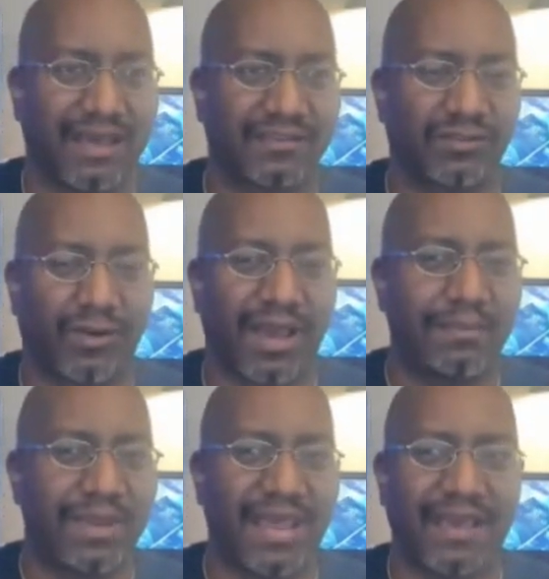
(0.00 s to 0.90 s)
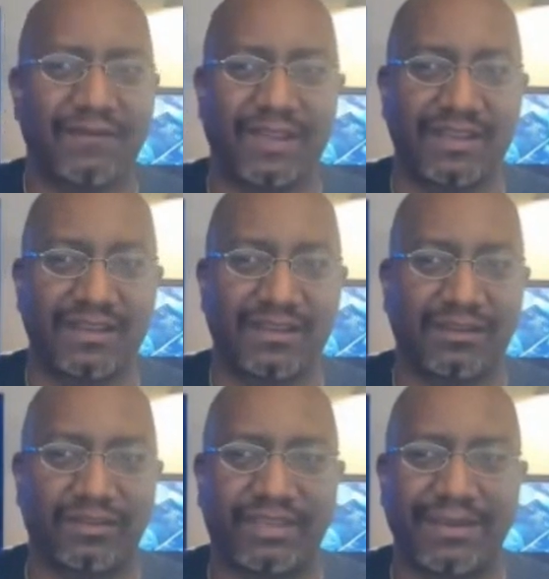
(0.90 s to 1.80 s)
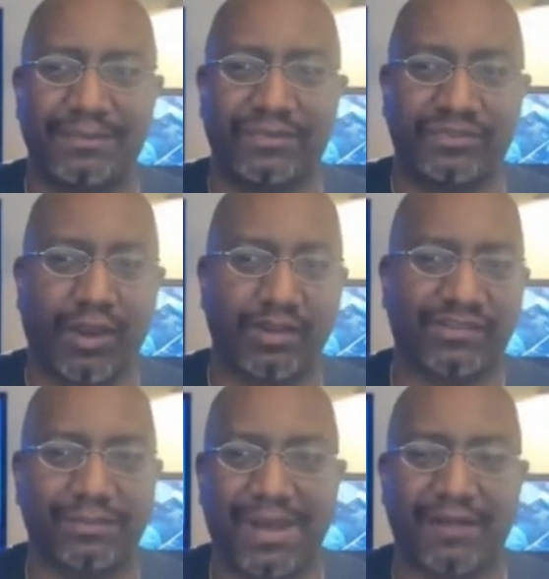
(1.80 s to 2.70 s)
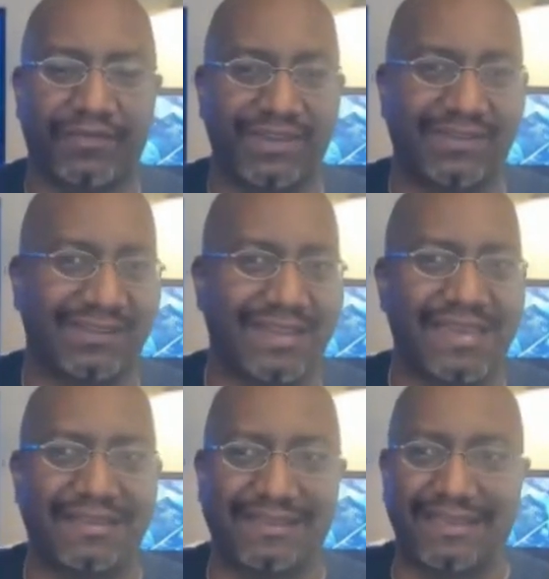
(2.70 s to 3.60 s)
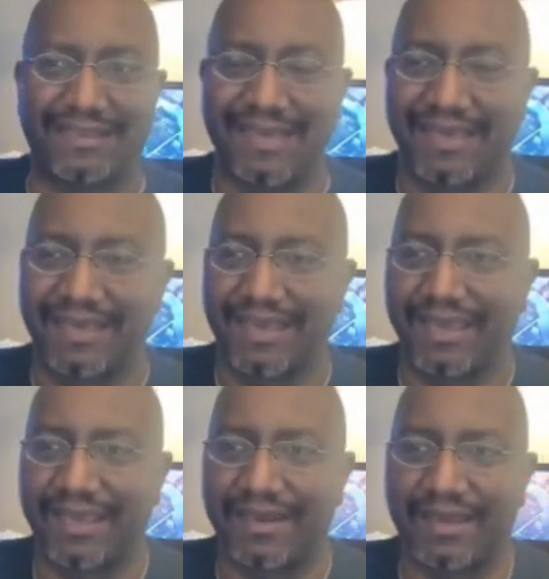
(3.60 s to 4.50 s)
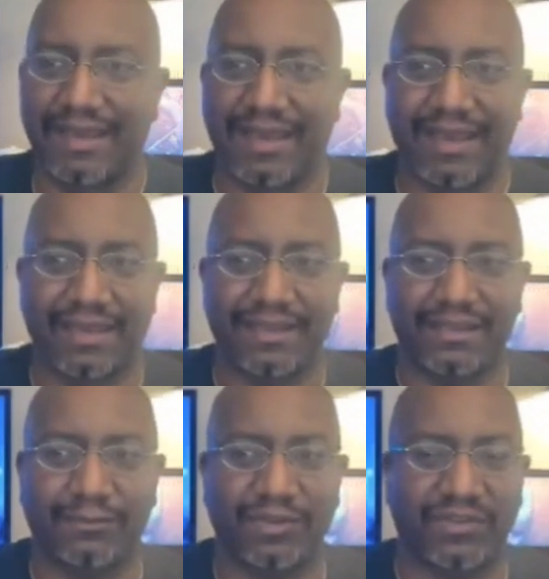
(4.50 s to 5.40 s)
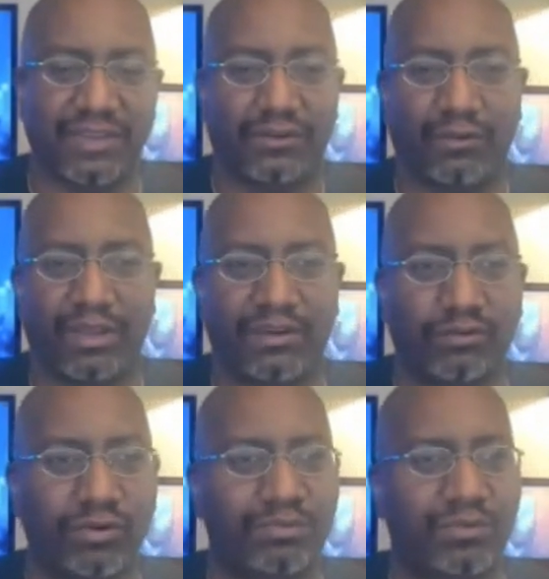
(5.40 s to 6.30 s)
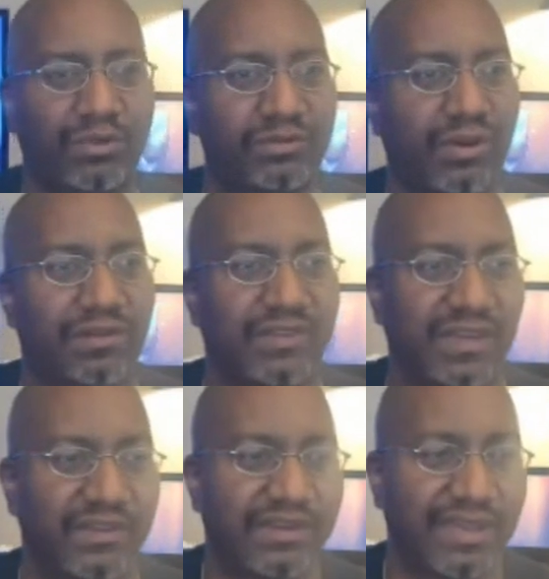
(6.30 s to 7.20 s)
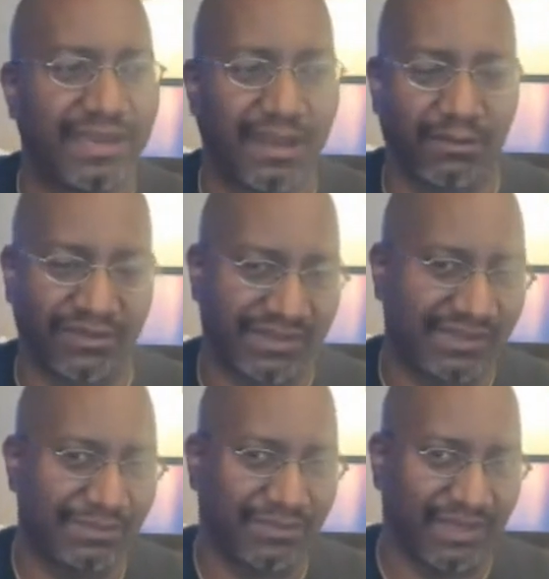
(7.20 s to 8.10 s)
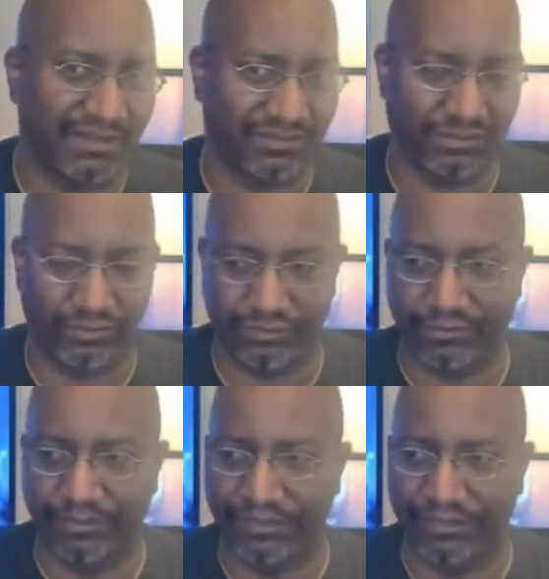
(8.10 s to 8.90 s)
So I've been having deep thoughts about this lately. And I was doing crypto talk the other day, and I was attempting to